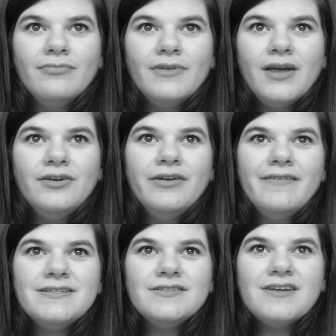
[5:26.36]
I don't know
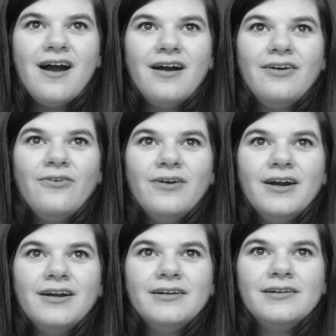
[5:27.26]
if it's a dog or
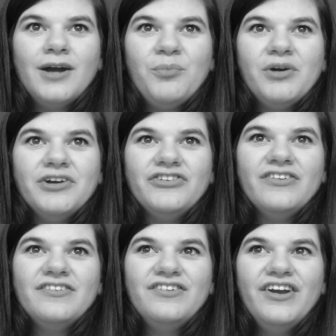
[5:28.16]
a
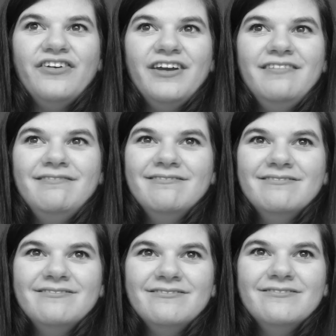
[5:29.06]
person staring
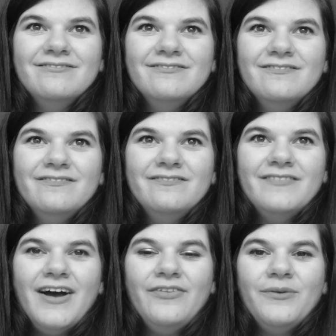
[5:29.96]

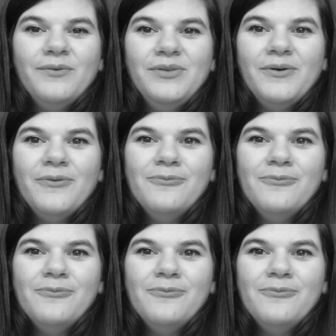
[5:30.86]
out the window.